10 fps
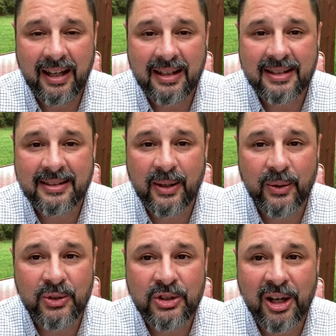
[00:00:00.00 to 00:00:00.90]
And
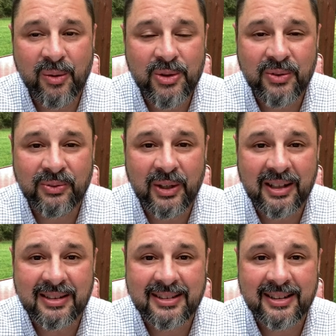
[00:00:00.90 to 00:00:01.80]
so share it with your
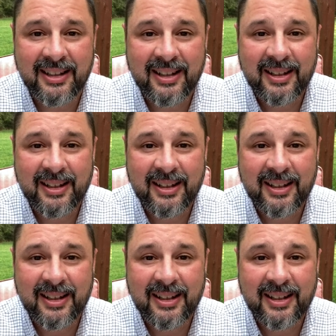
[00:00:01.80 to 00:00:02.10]
friends.